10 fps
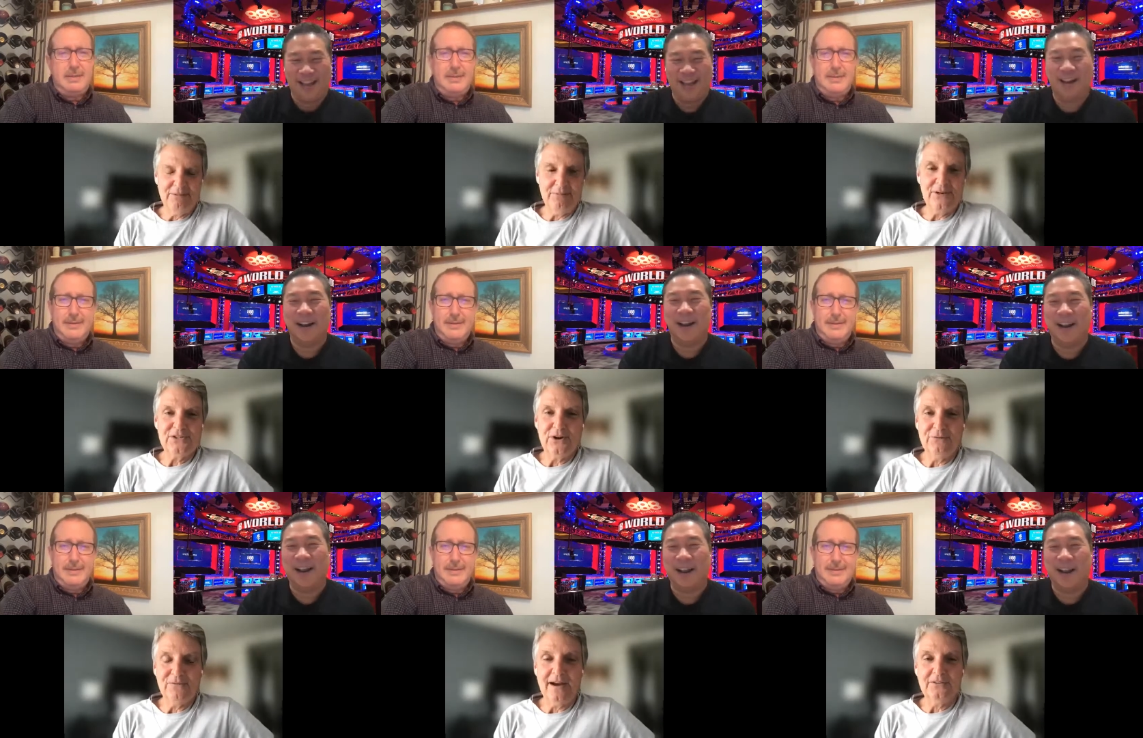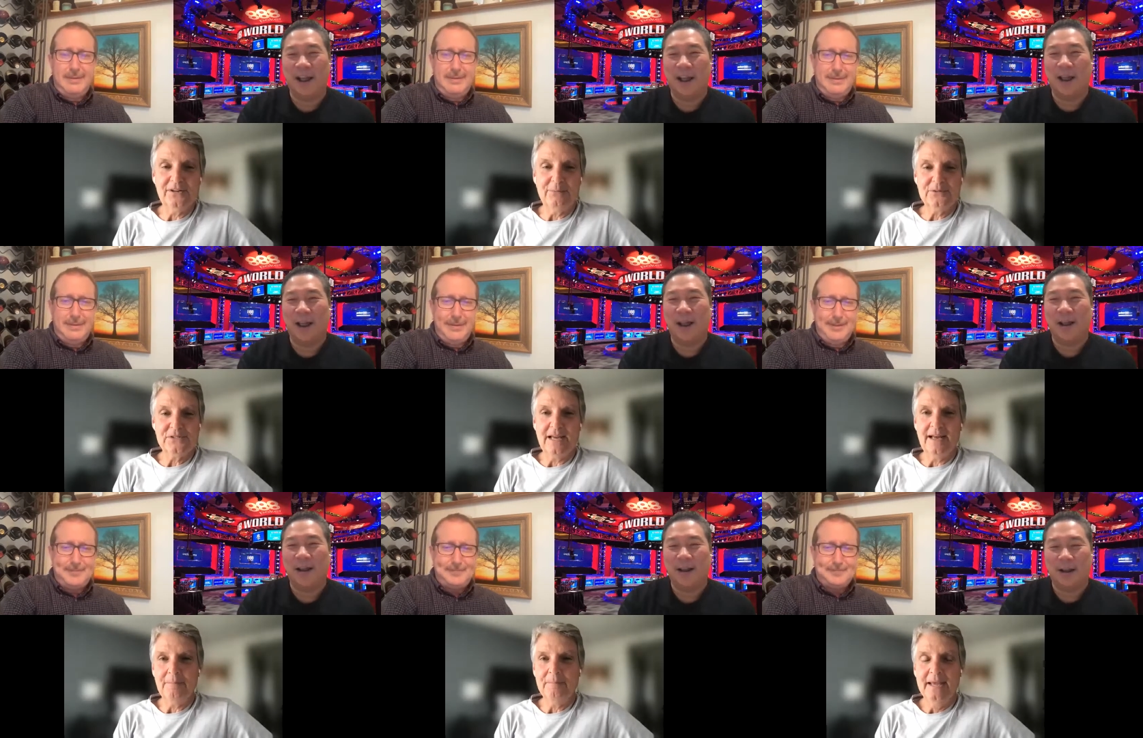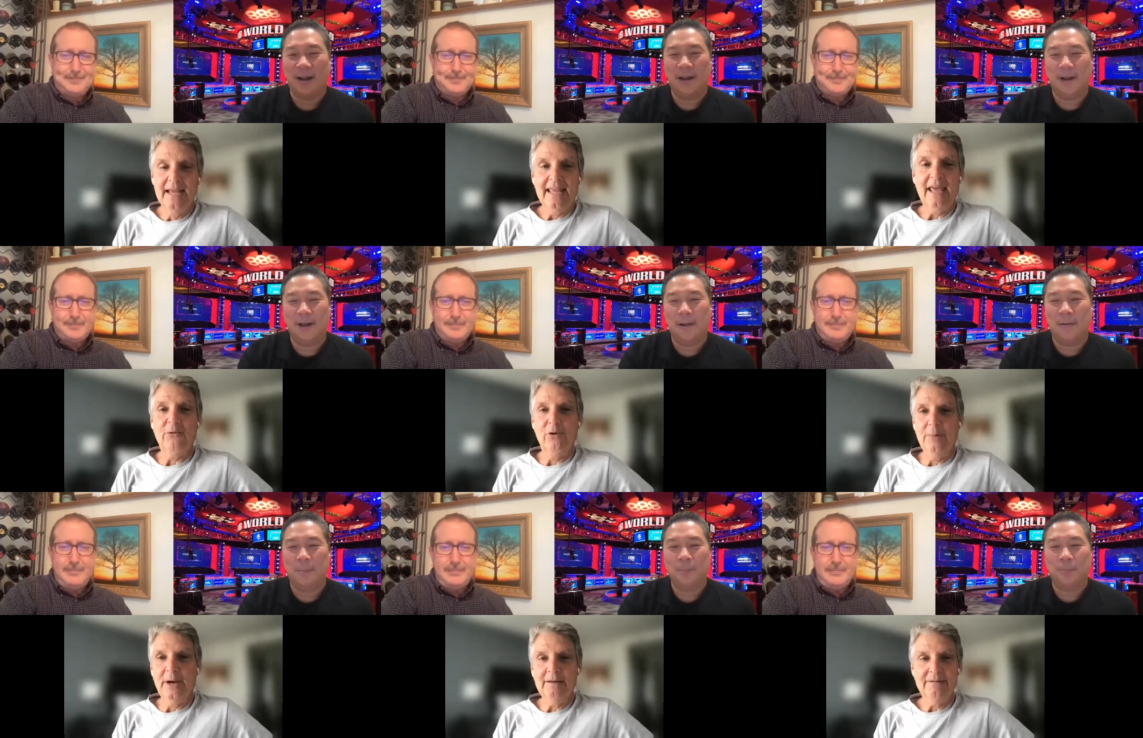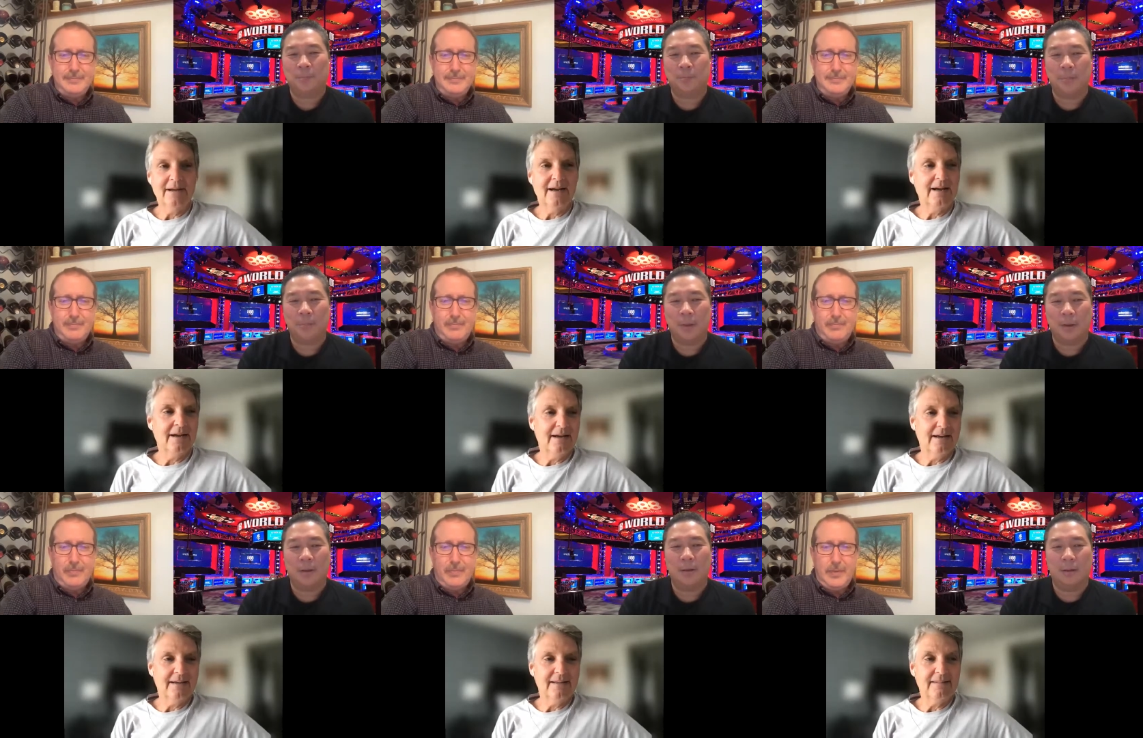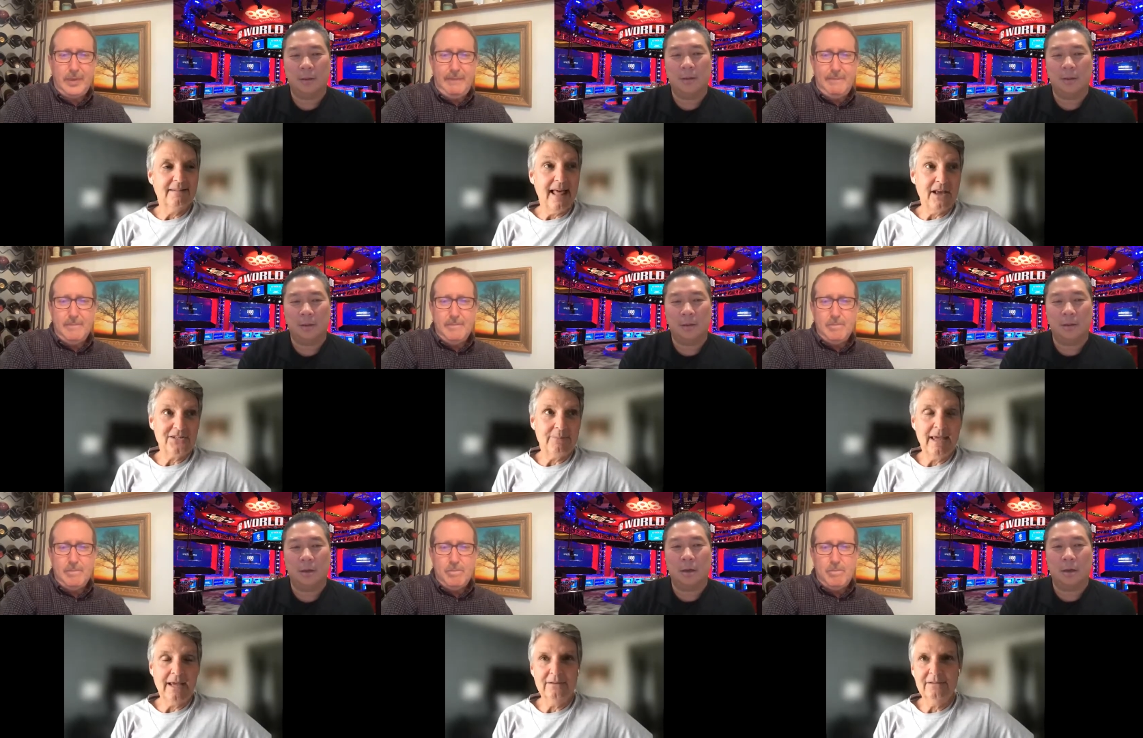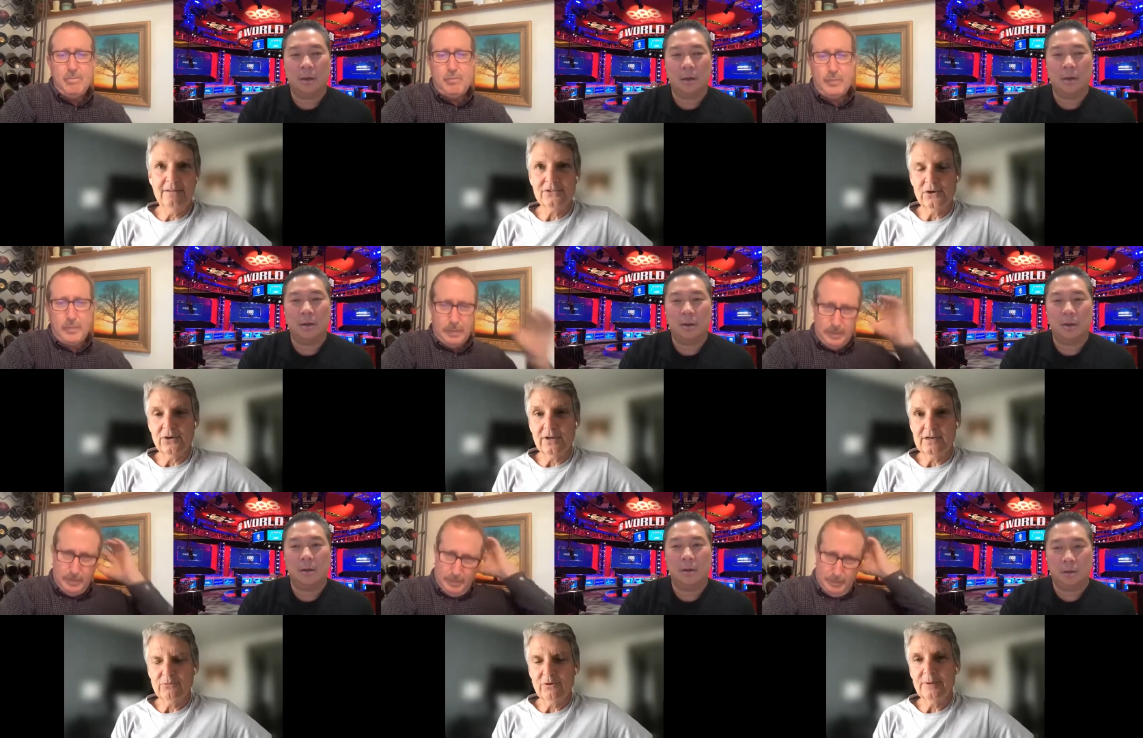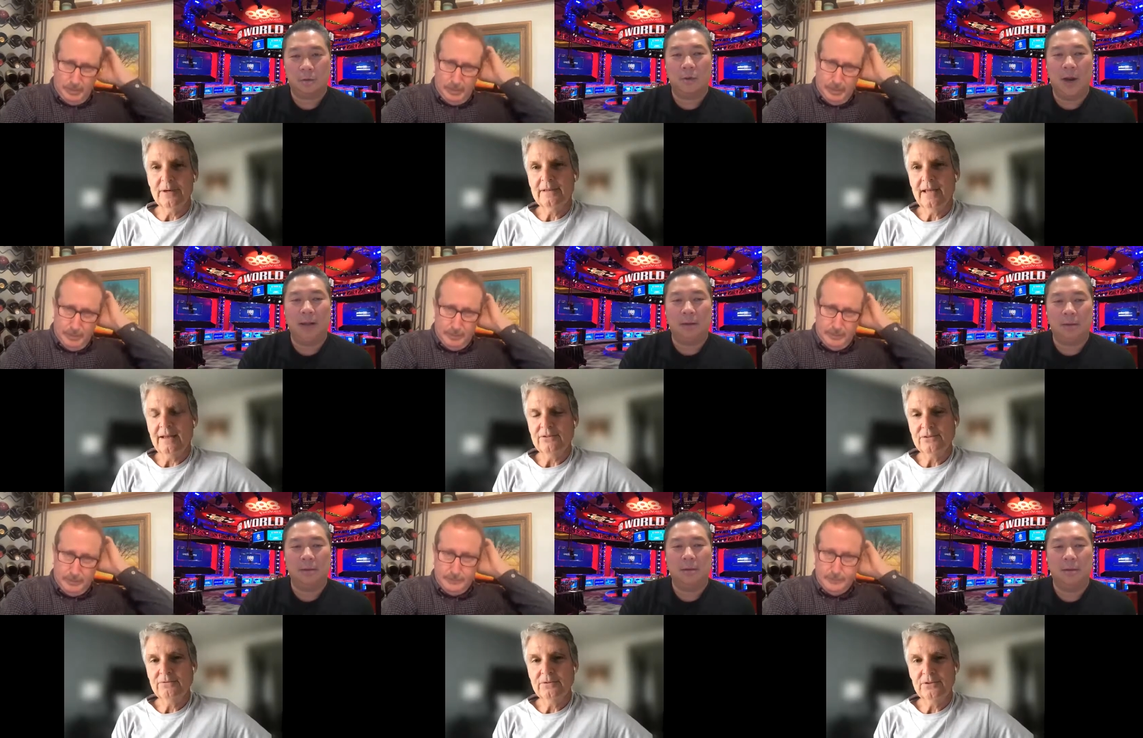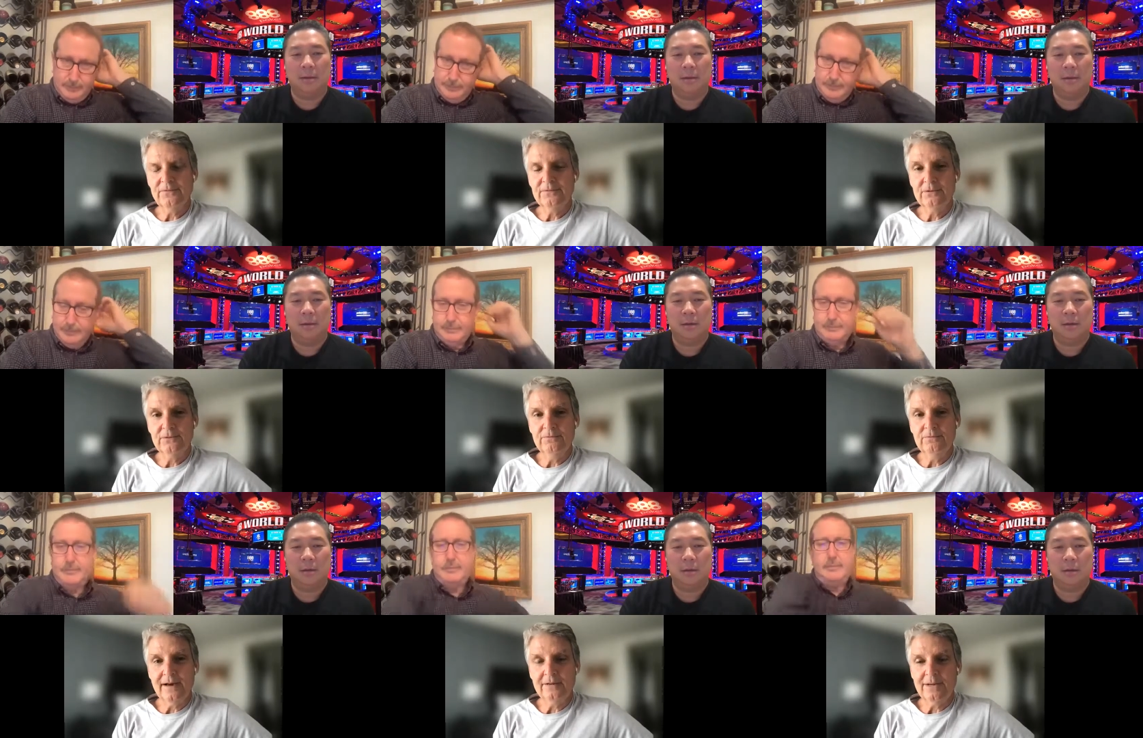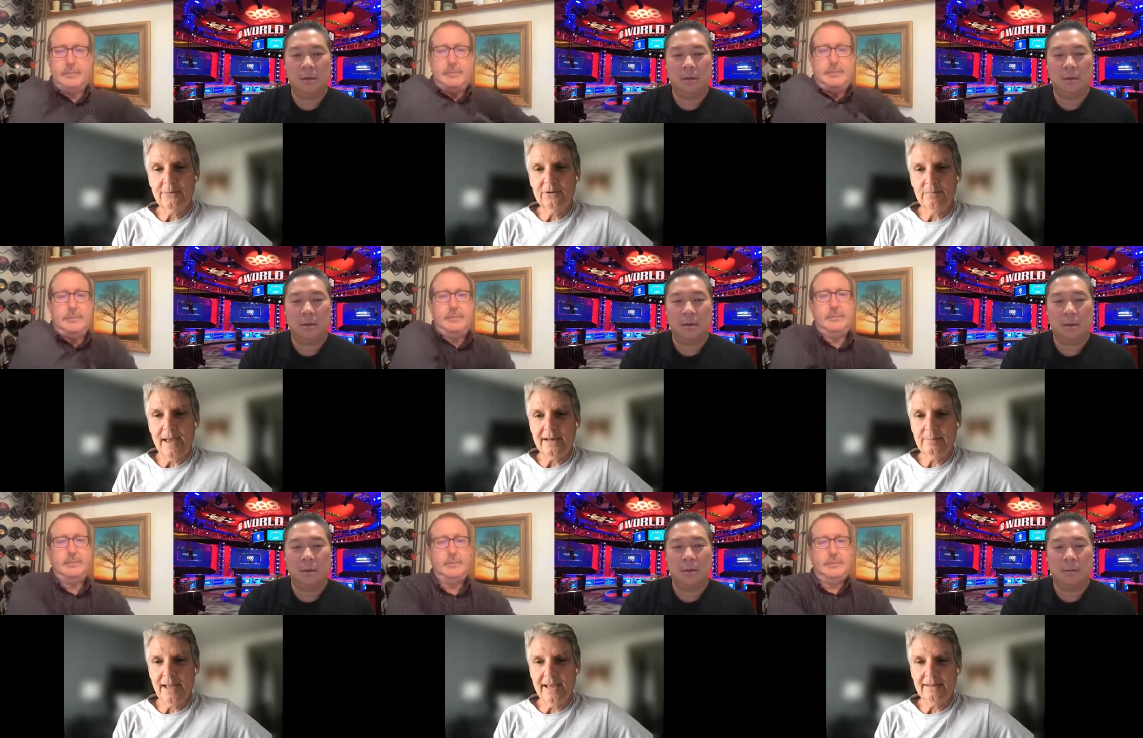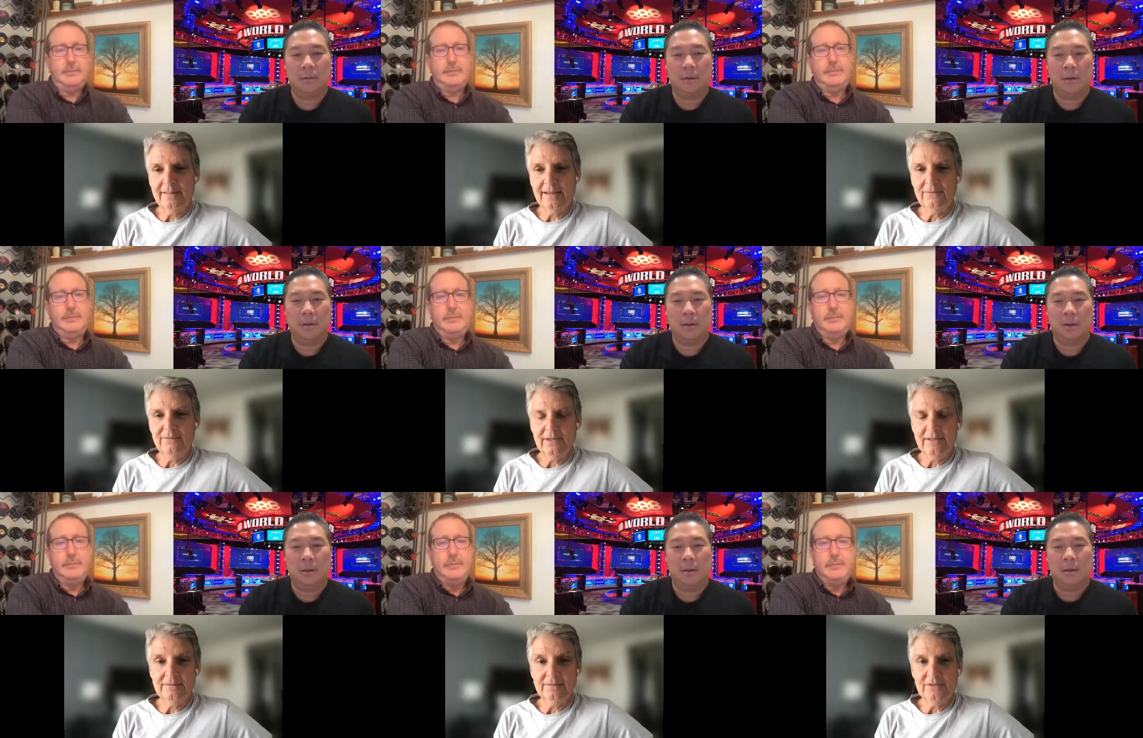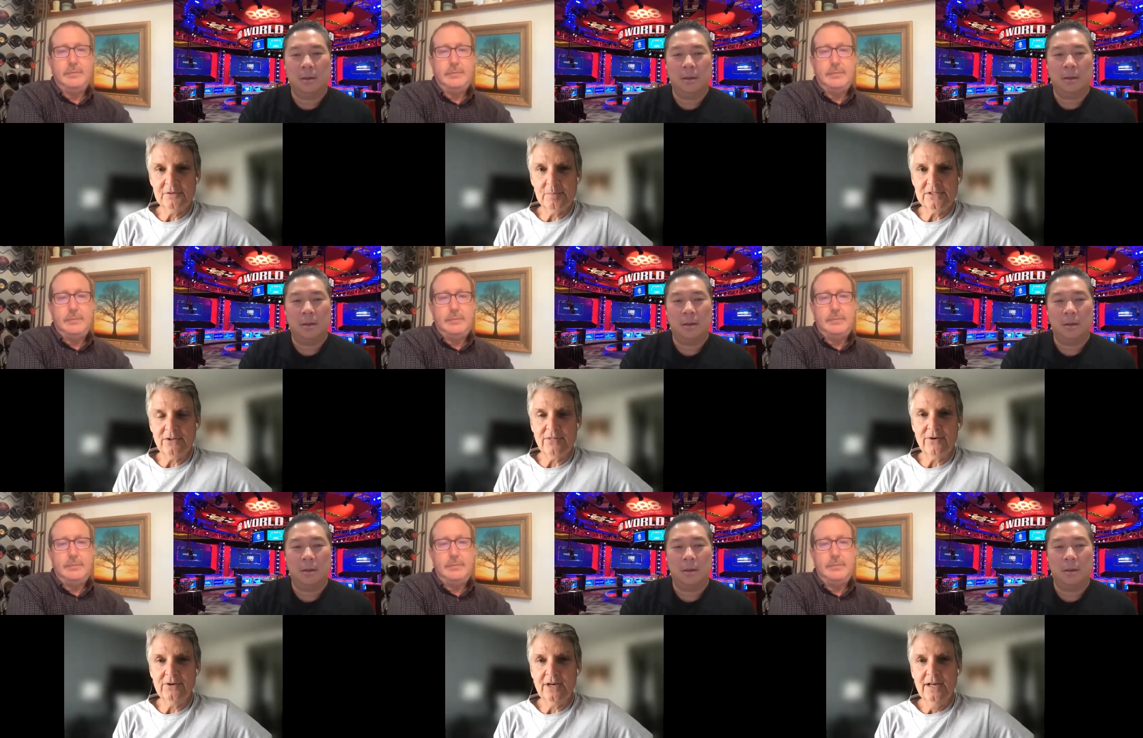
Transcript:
Speaker 1: three circuit final tables um, in Aruba. Uh, the last time they held the circuit in Aruba, yeah, right. two, two, two final tables back to back in the evening, and just missed a third,